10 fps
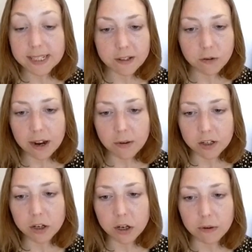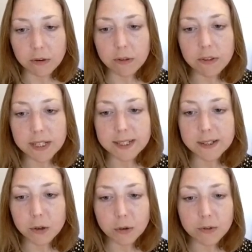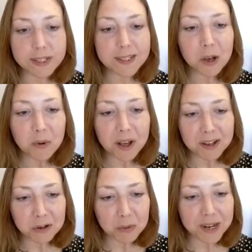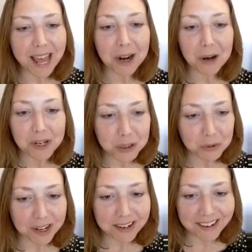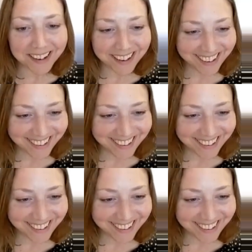Because it's a great question. This is all well and good, but how do we do it?